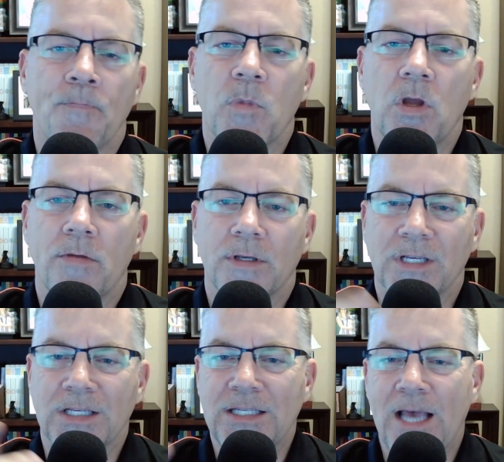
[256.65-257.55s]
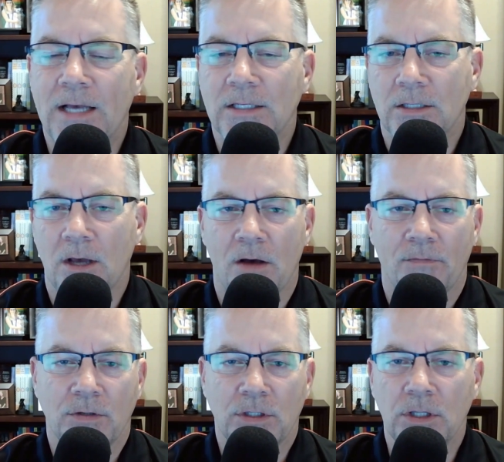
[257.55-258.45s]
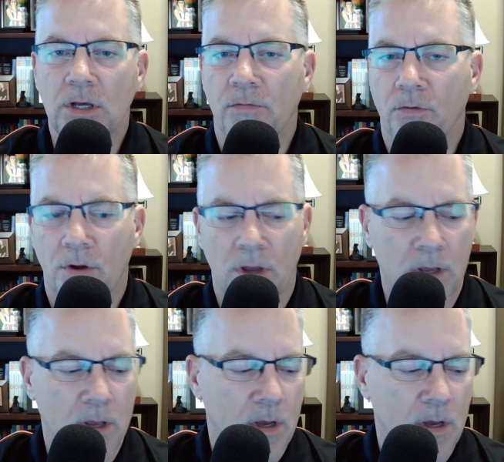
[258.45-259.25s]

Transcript: the success of a delivery